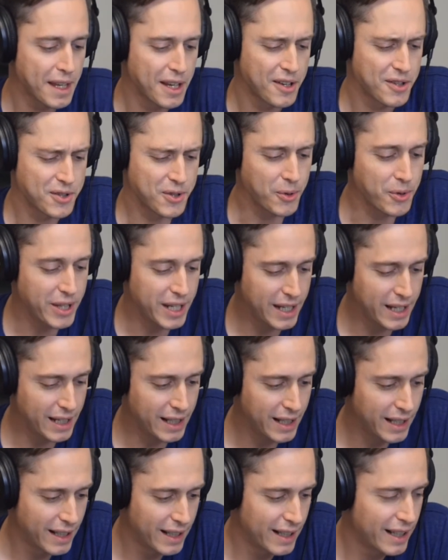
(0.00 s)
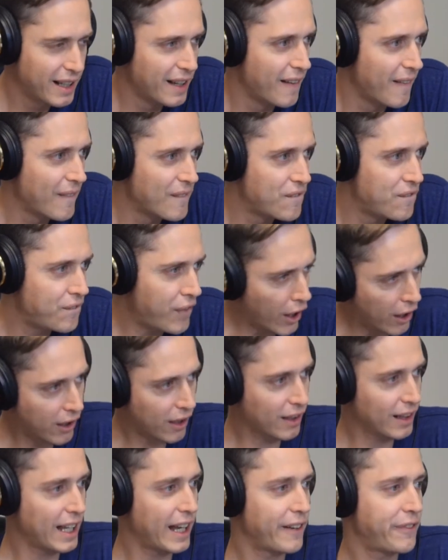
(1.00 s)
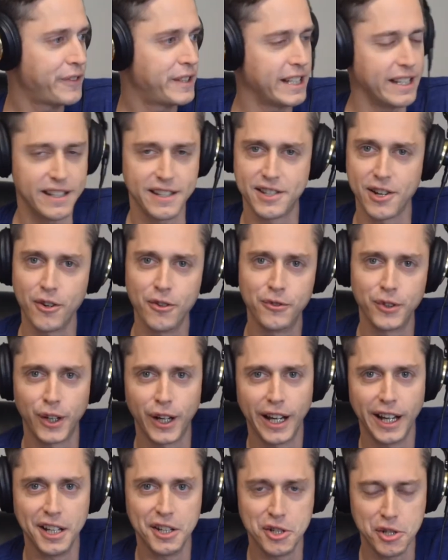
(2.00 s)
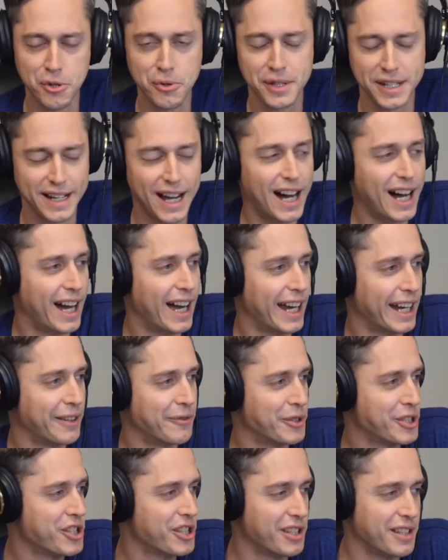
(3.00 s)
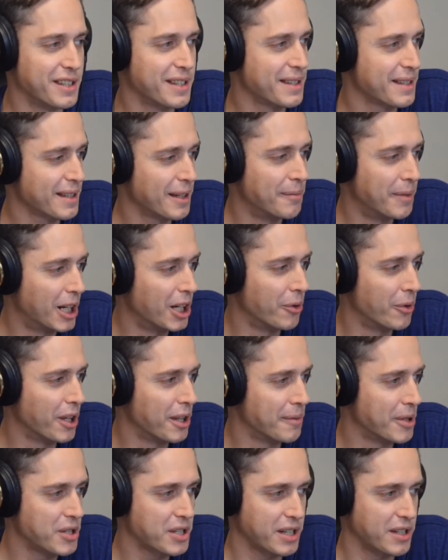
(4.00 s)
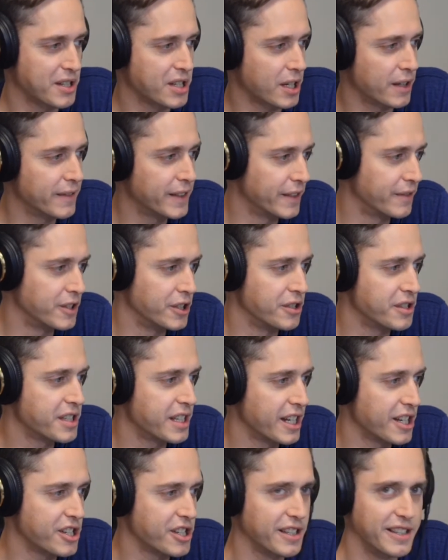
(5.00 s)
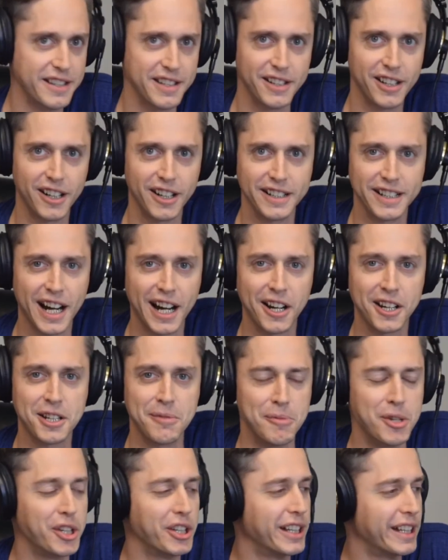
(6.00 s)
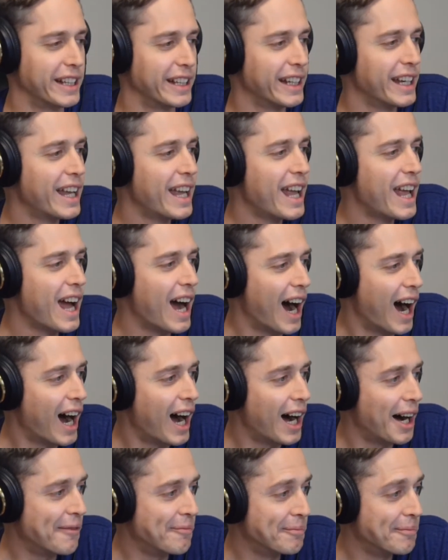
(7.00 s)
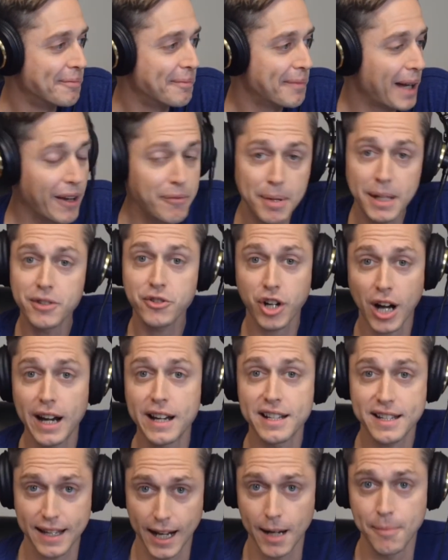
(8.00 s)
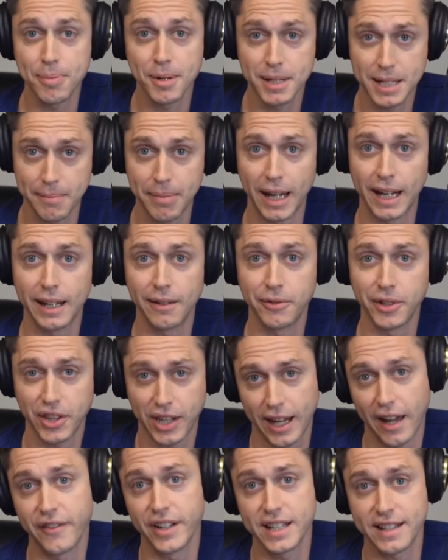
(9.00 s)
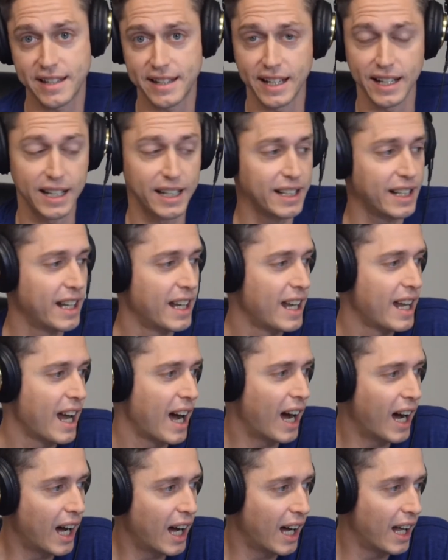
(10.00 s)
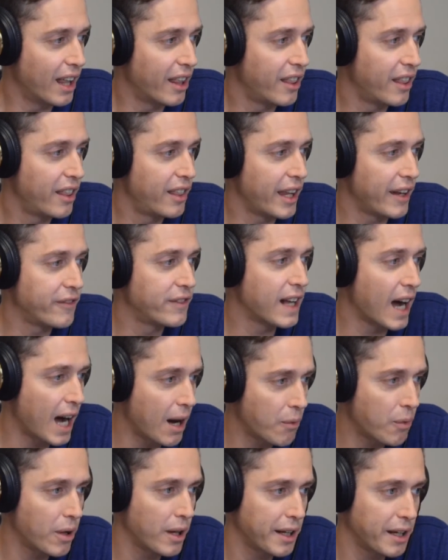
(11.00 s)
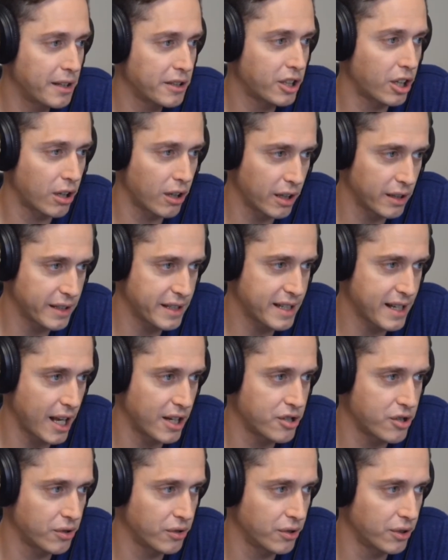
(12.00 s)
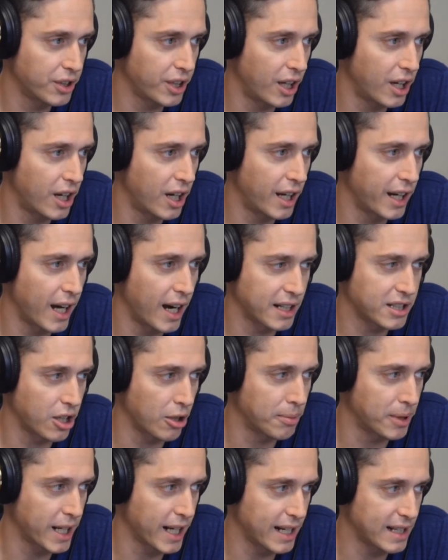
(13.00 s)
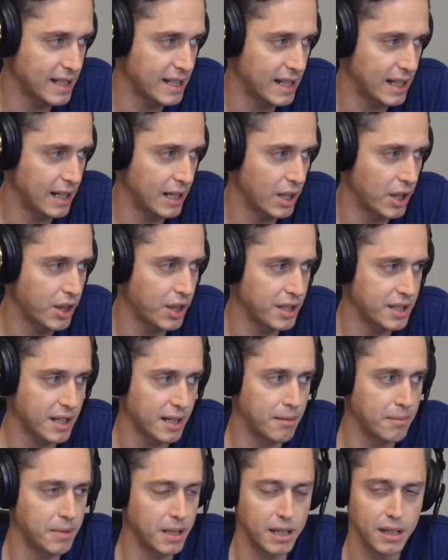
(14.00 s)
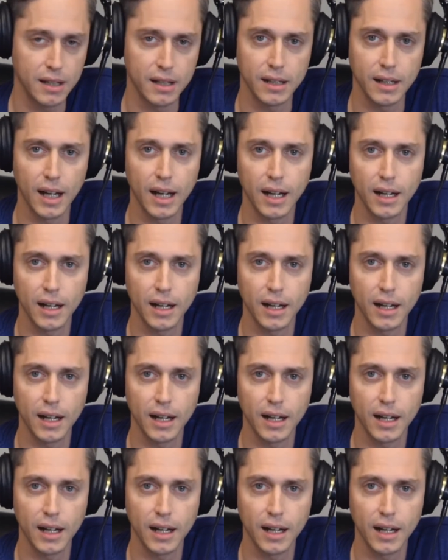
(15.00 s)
So the far lefties over at News 9, which is among one of the most conservative news stations in our entire community, have been trying to set up a debate with Kevin Stitt. They've got one currently scheduled on October 19th that's going to be